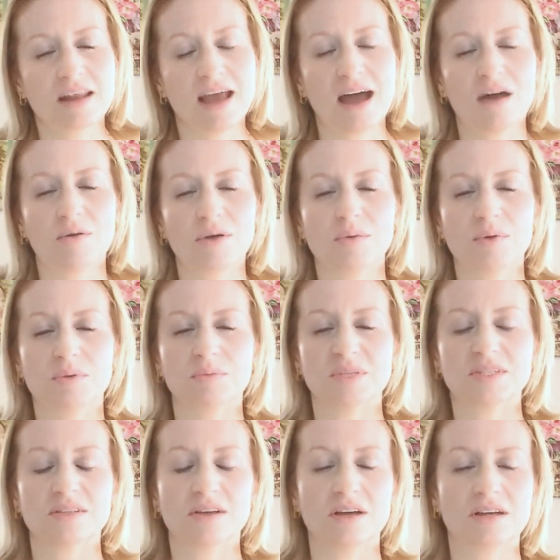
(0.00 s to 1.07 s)
how we would
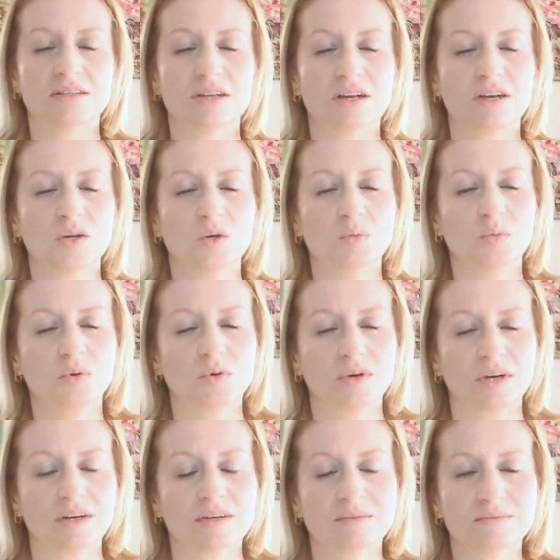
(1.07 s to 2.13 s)
massage our
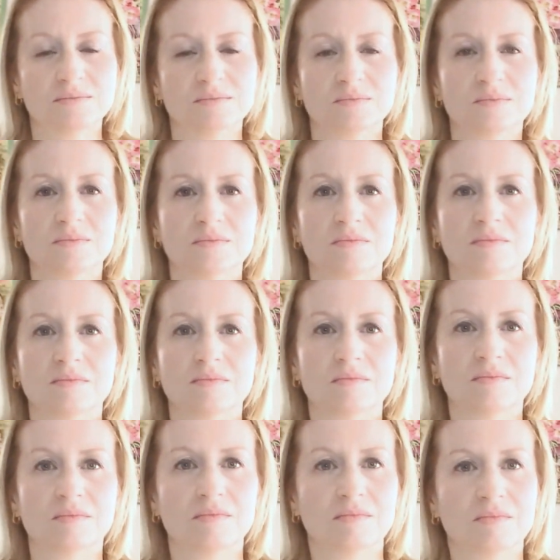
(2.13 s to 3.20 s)
newborn.
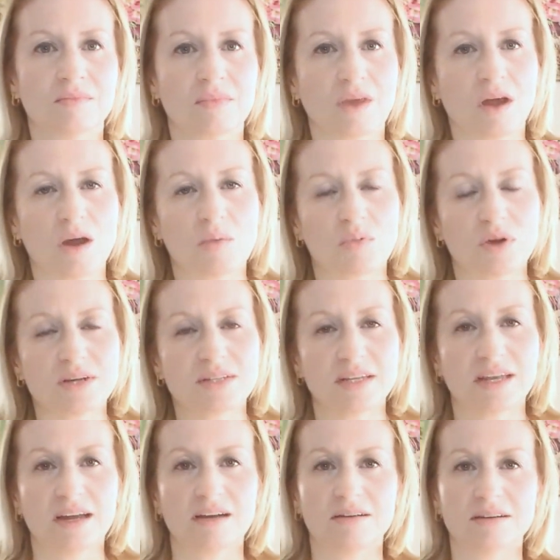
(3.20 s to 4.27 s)
Our breast
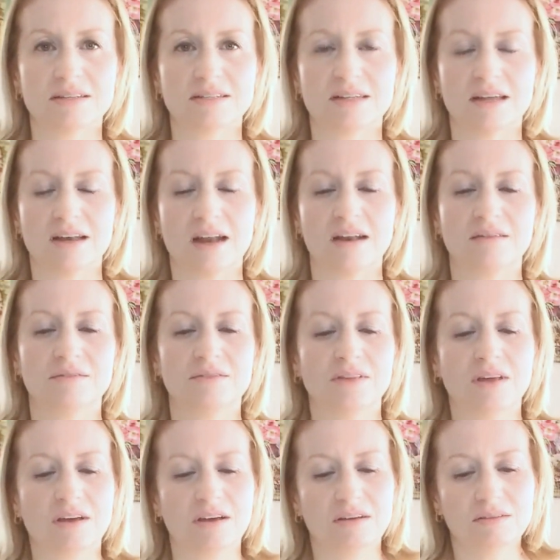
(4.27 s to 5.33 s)
care is done out of
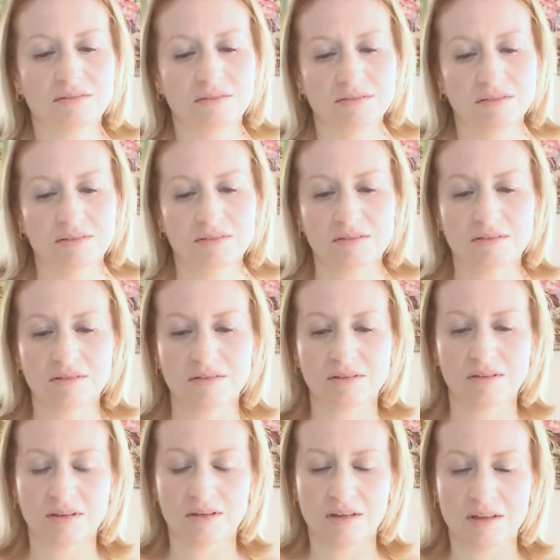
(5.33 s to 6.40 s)
love
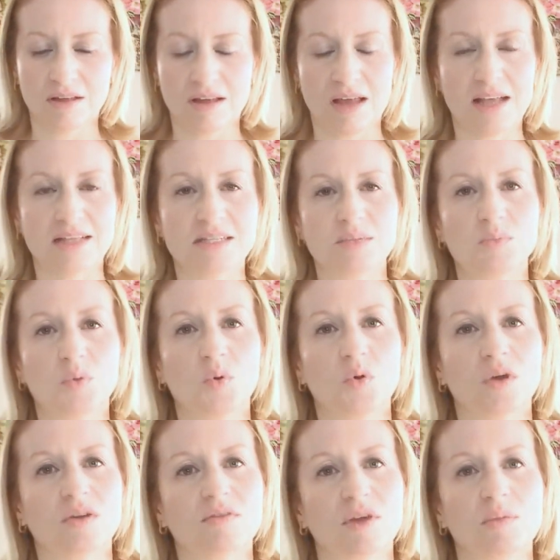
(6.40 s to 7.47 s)
and
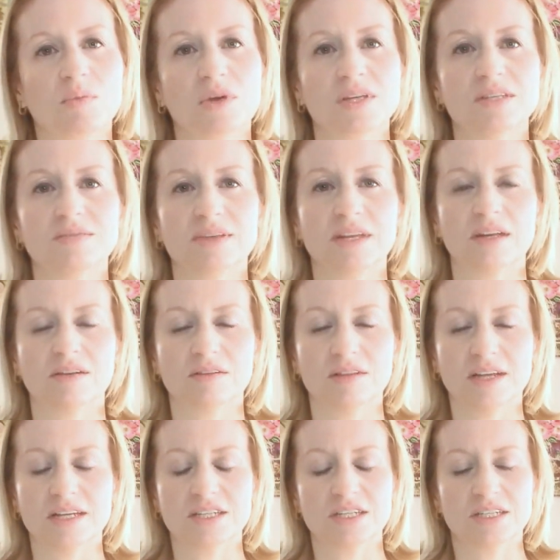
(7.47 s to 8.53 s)
support of our breastfeeding
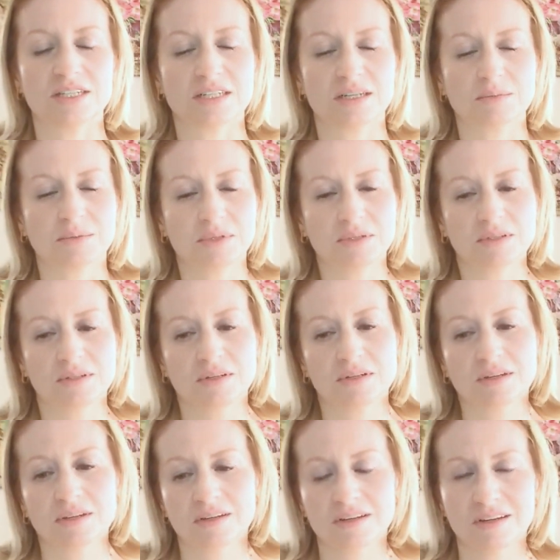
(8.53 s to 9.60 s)
relationship.
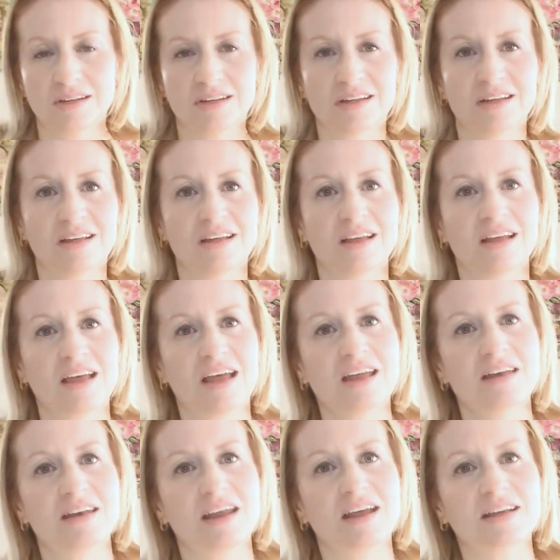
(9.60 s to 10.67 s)

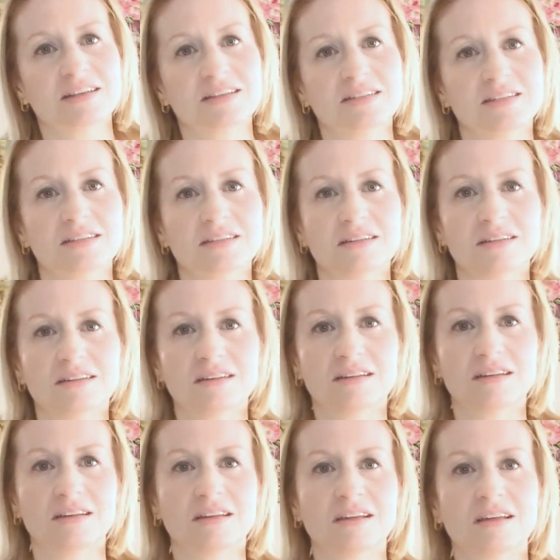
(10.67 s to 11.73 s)
And next,
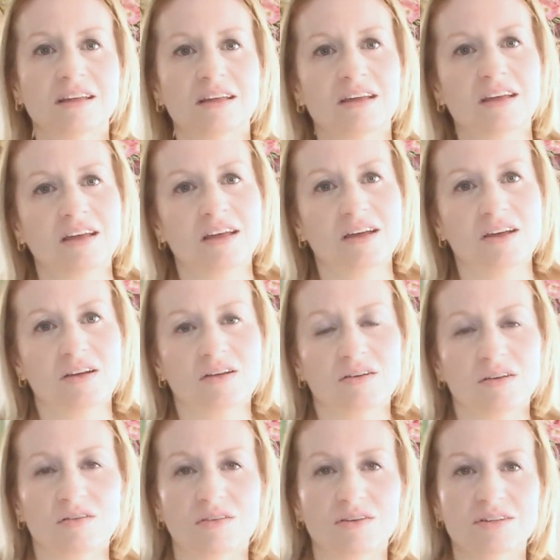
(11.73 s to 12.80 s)

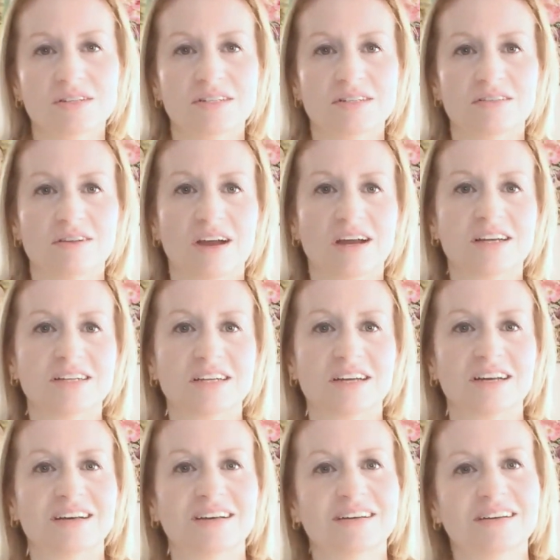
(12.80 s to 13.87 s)
reverse
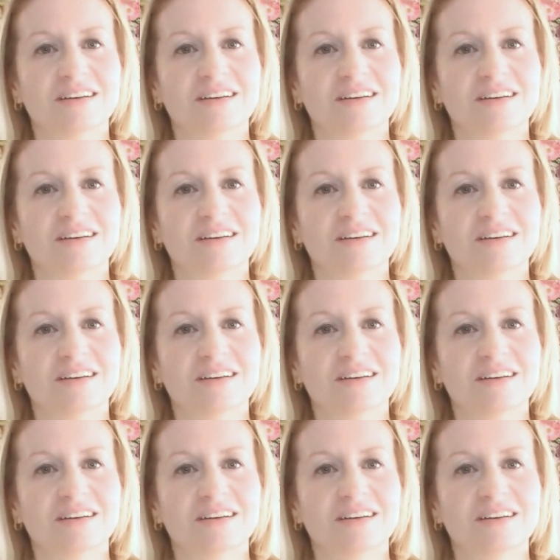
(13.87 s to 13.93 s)
direction.